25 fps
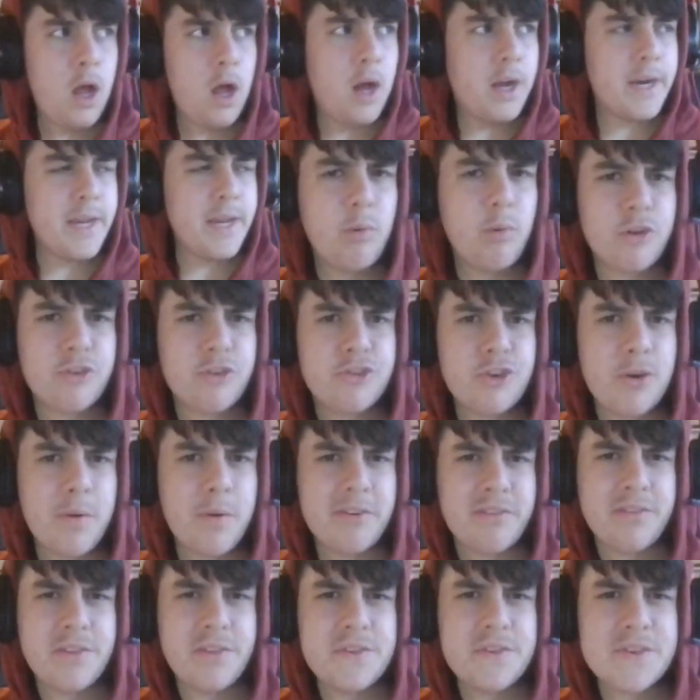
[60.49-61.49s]
I watch too
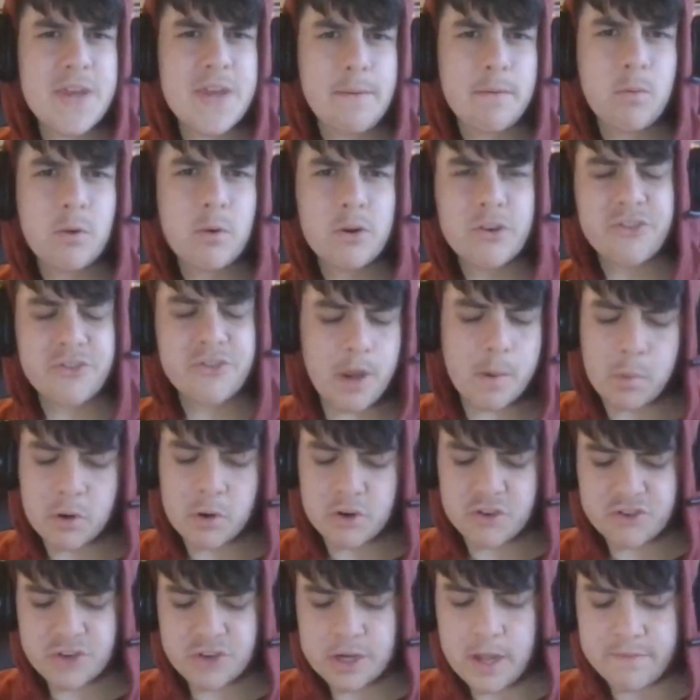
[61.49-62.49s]
much of this game. I watched I
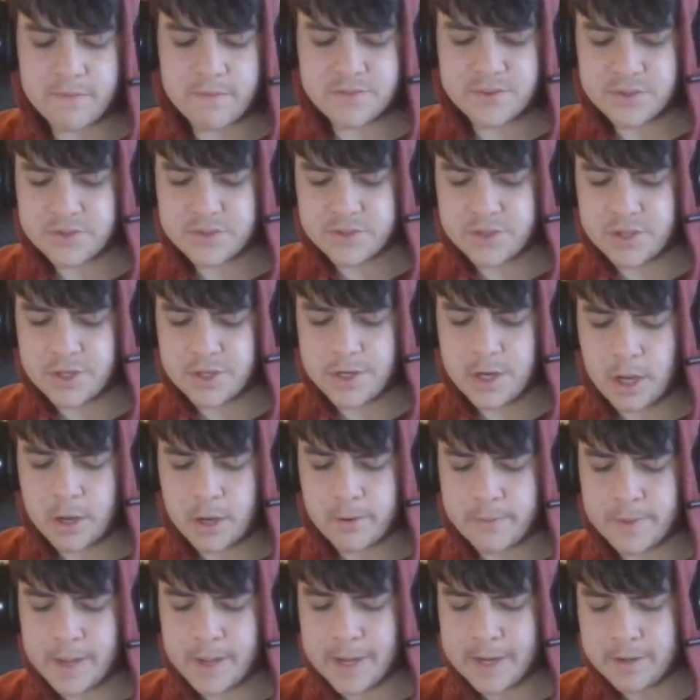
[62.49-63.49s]
watched enough to, to
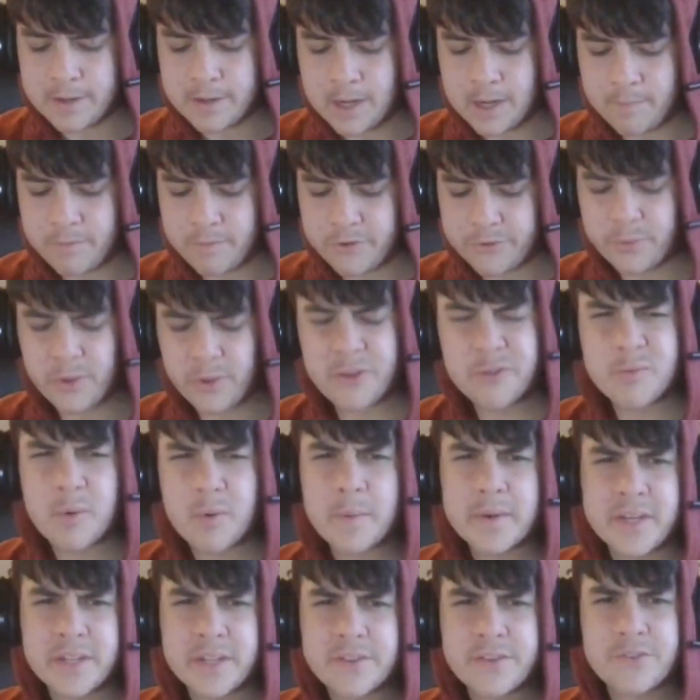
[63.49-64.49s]
know that um, this one's
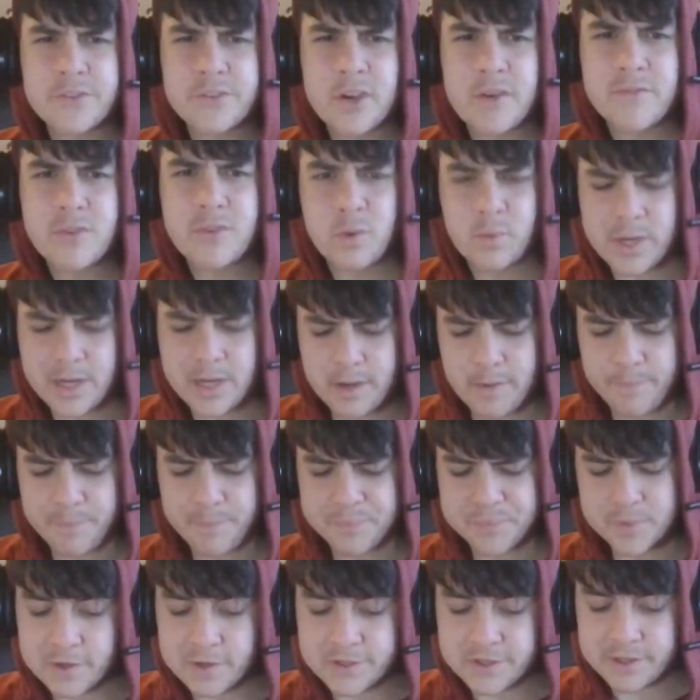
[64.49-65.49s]
probably did deserve to win.
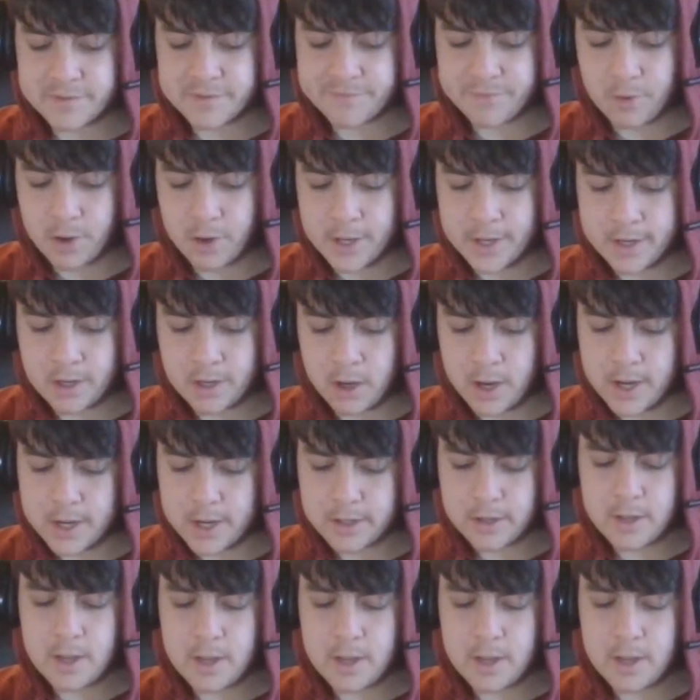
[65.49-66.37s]
Going to the Friday night.